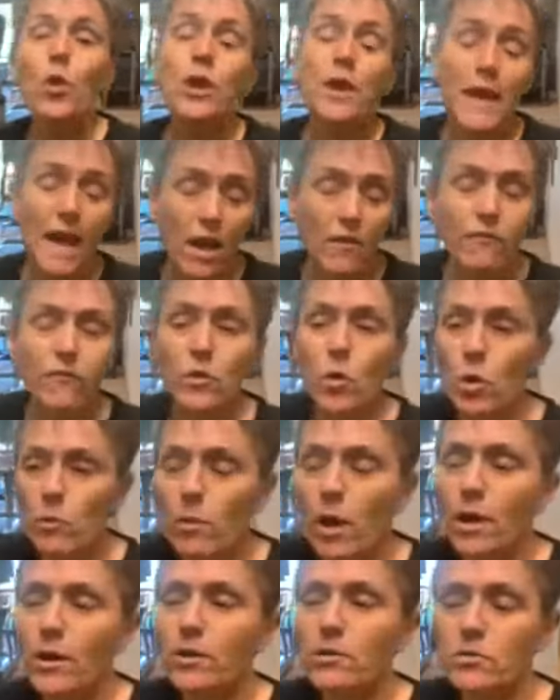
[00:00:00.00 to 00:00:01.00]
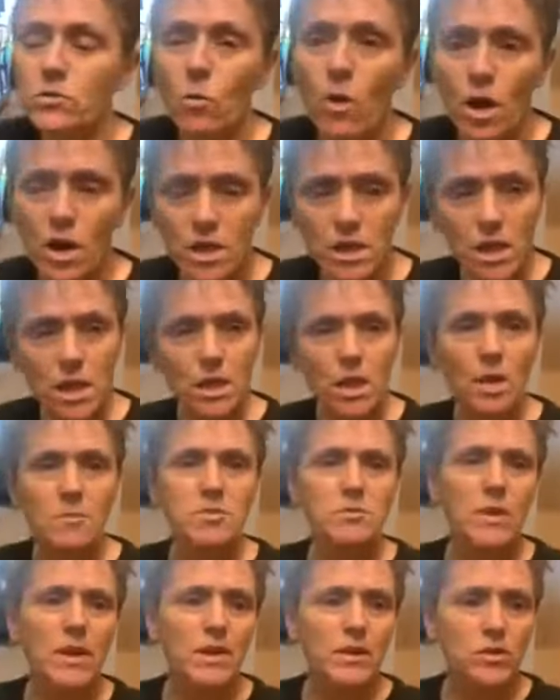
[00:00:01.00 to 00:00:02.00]
We're going to have floor monitors walking the
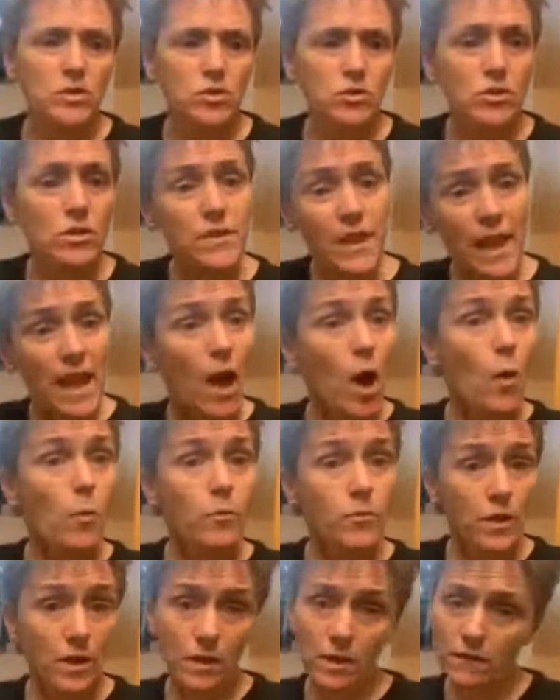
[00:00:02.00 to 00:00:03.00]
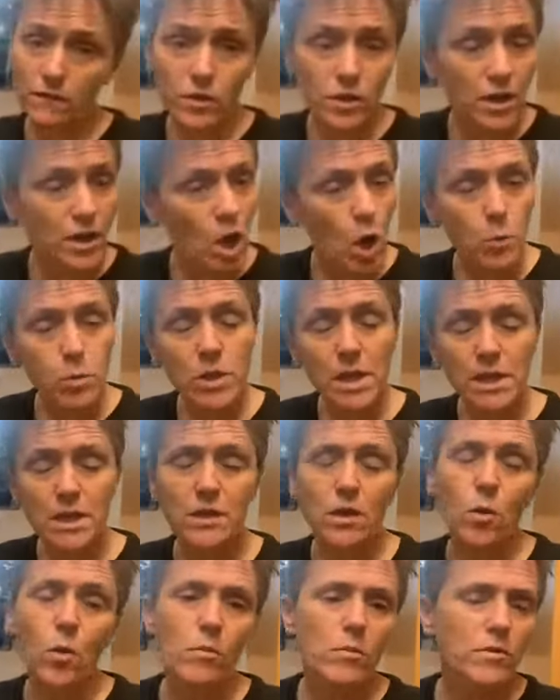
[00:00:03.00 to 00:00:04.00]
clubs, making sure that they help. They, if you need help
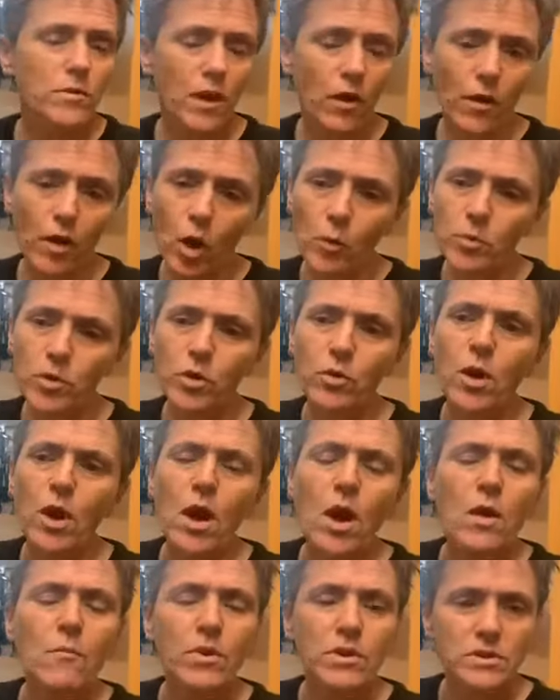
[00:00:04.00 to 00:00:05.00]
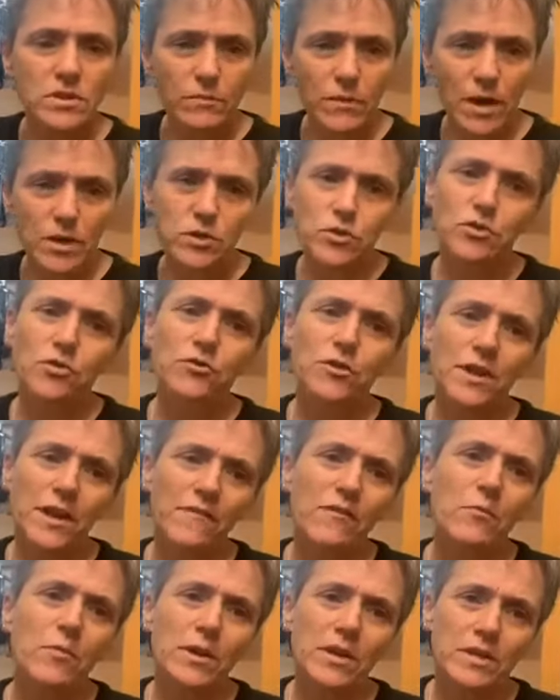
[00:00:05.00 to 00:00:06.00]
cleaning equipment, they'll help you, but to make sure that
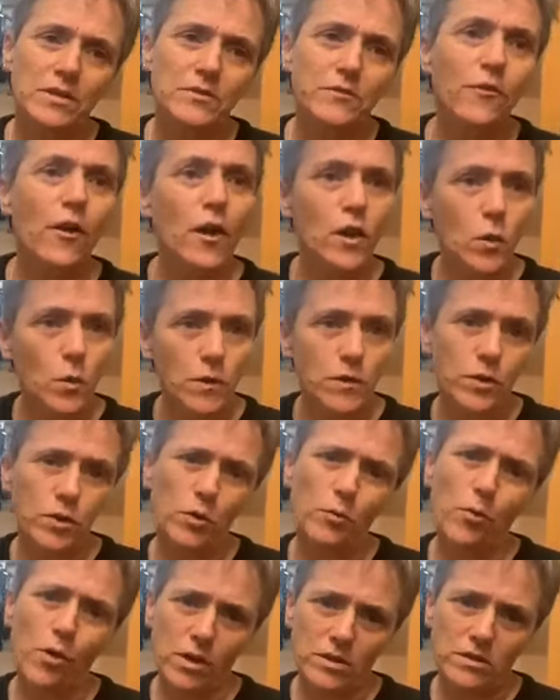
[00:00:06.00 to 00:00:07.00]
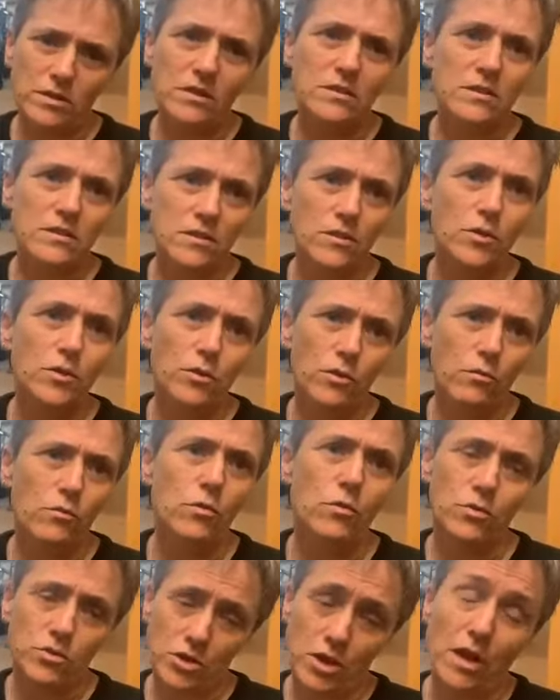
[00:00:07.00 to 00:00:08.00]
everybody's following the new processes and the new
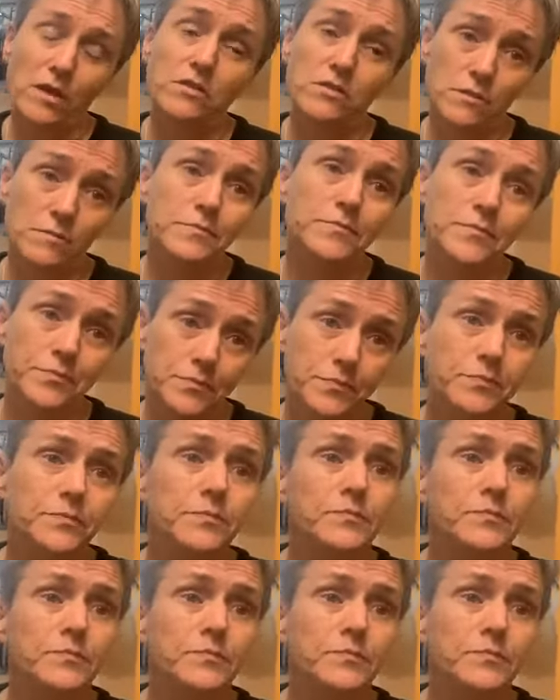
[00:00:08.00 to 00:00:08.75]
rules, yes. Okay,